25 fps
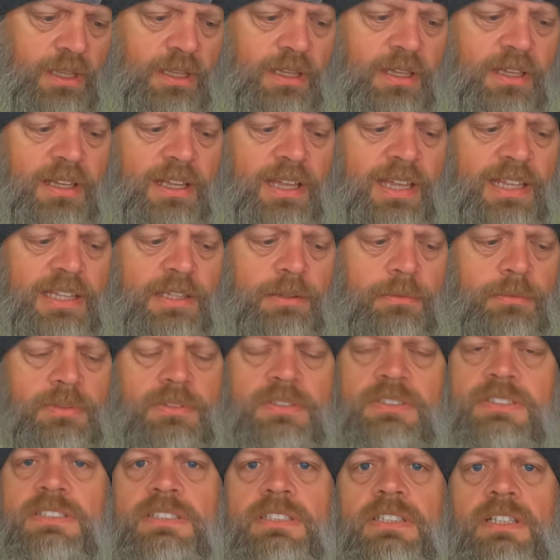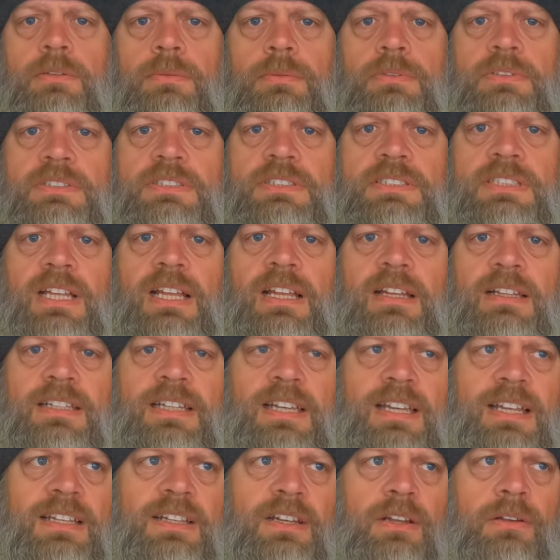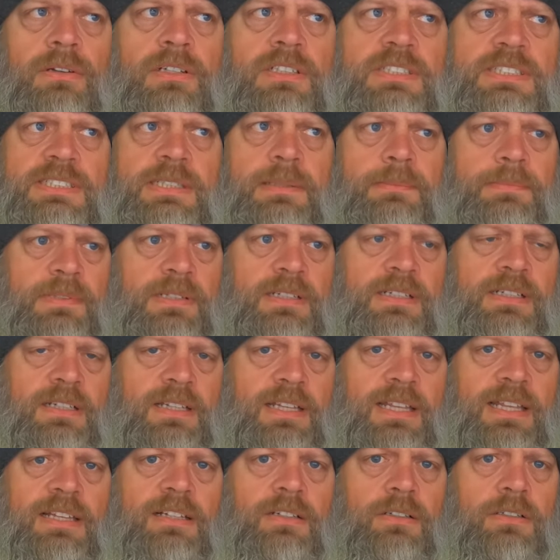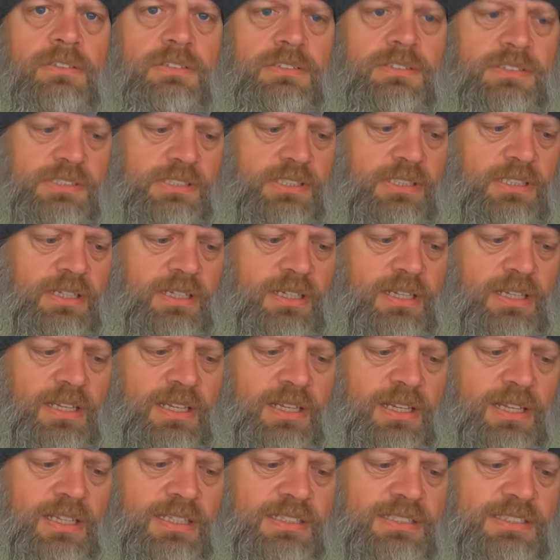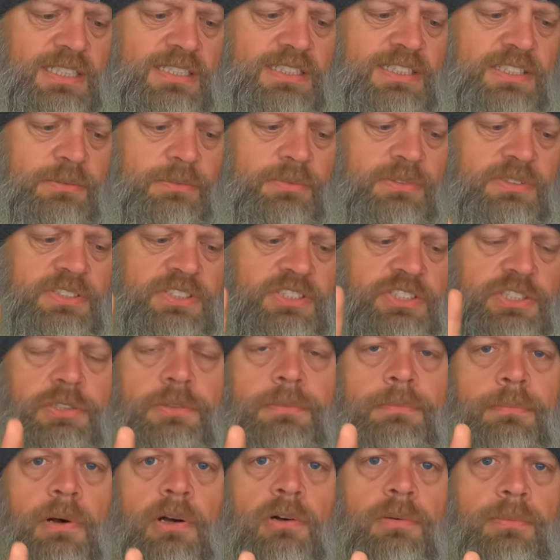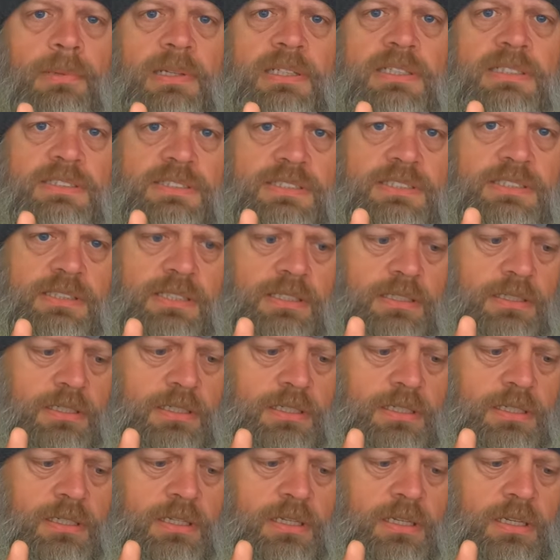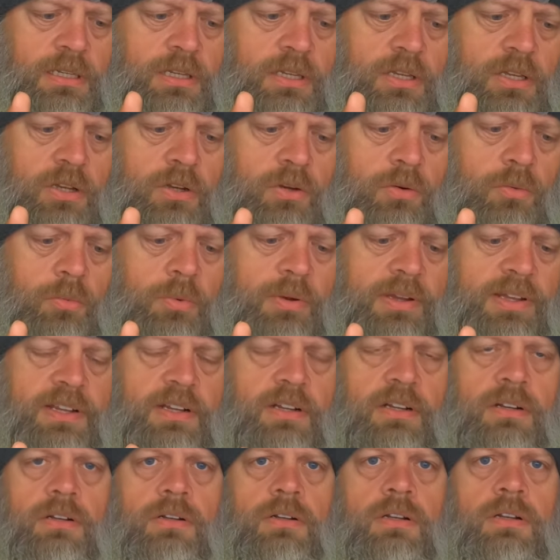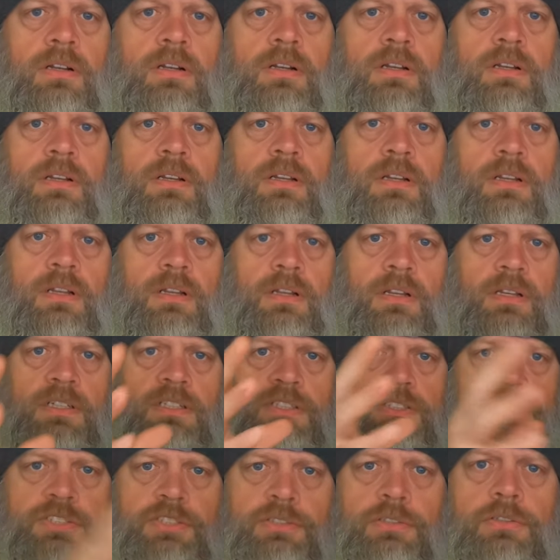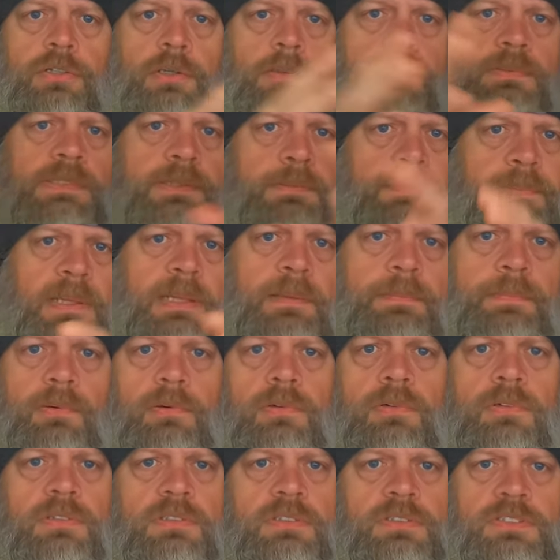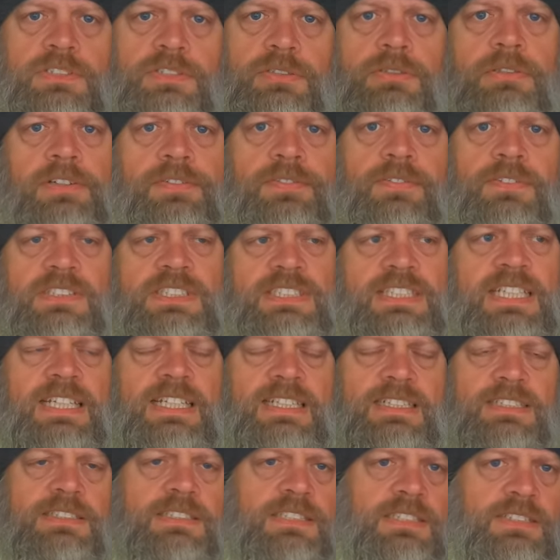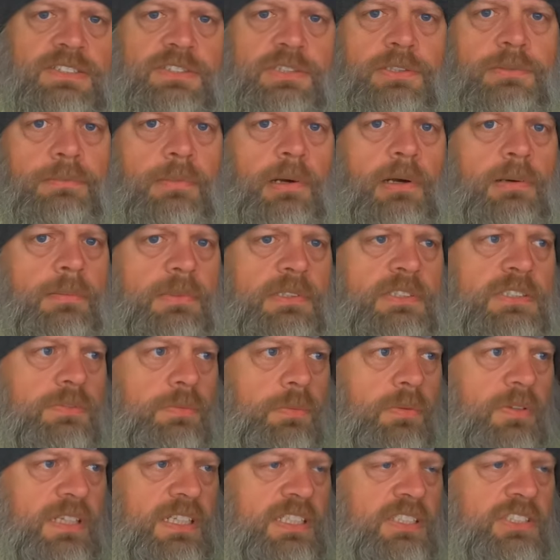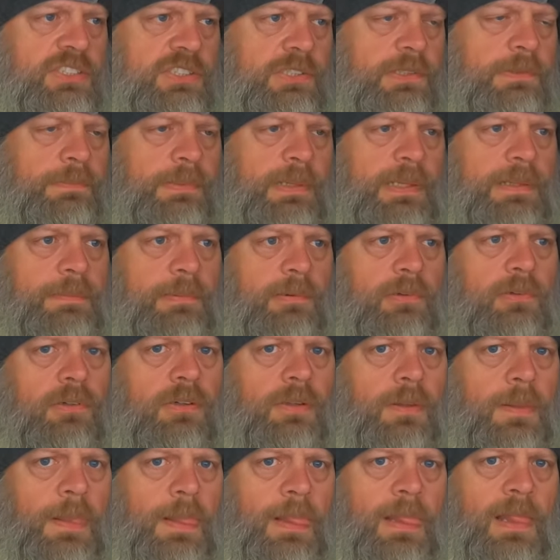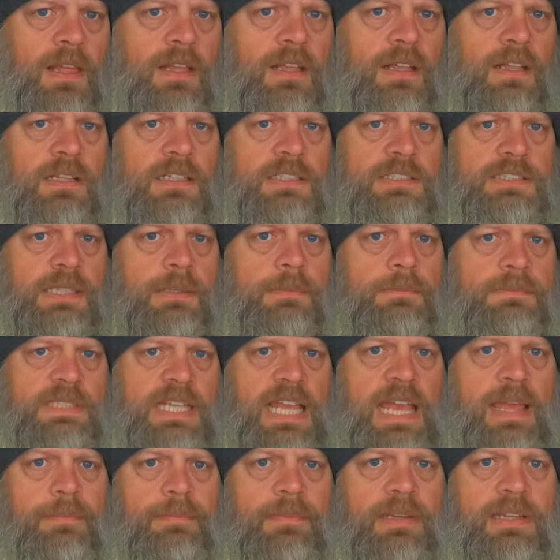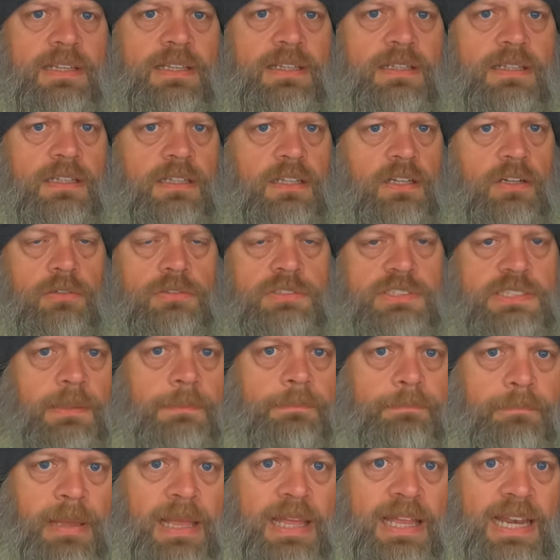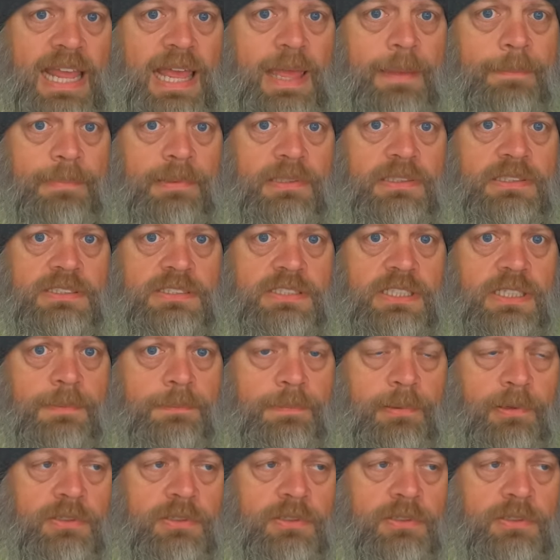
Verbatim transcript: And there was I noticed something else, is that there was two moments where two groups of people, two different scenes and two moments where these two people, something's happening, you know, something bad happens to the